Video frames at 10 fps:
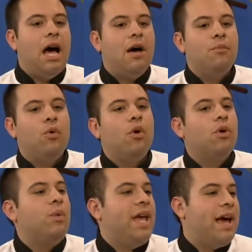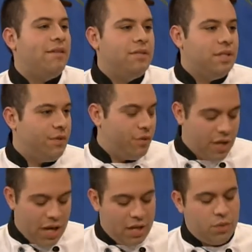Um, or we have
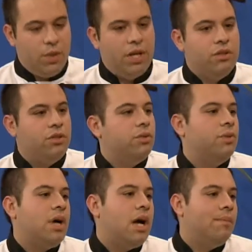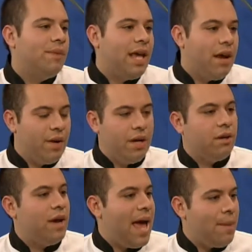different cakes. We can do um,
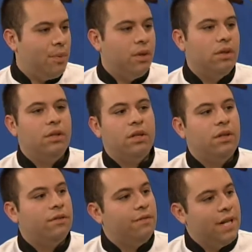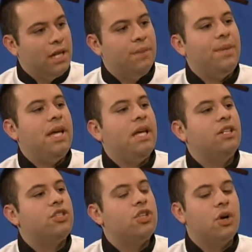carrot or apple or oh, vanilla see.
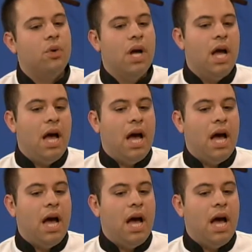bean. So, okay.